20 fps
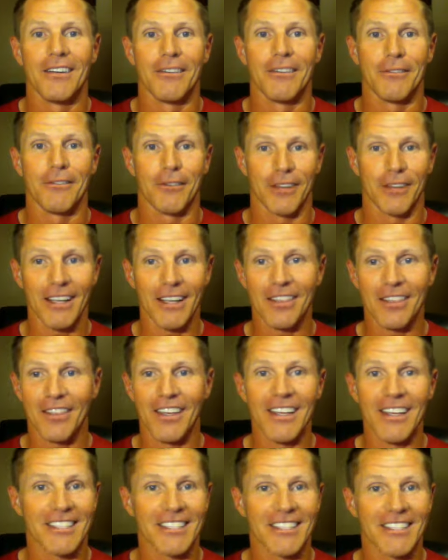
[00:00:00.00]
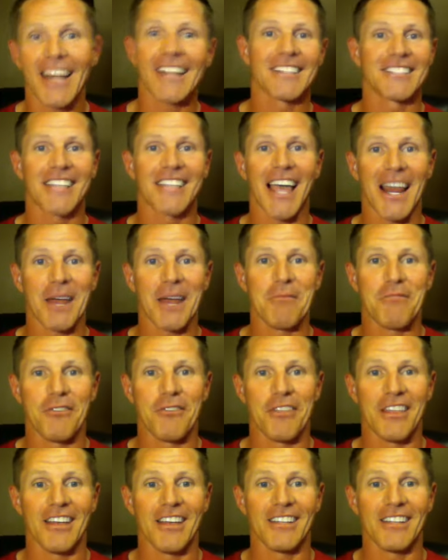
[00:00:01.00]
forget this. I didn't sign up
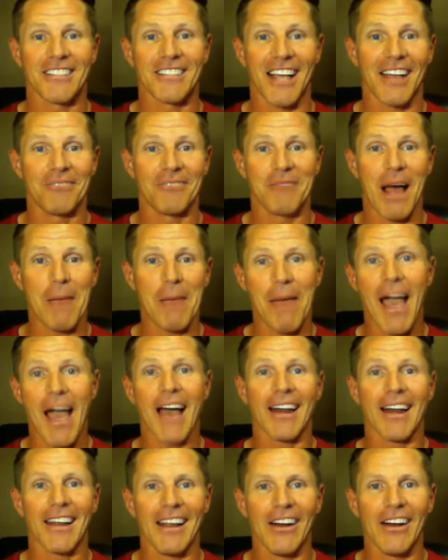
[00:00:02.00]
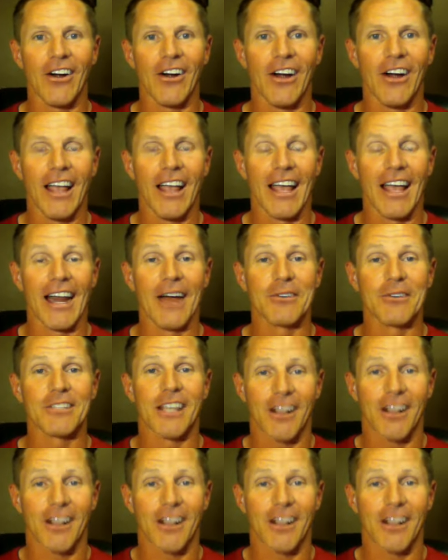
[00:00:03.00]
for this. I'm out of here. And I was like,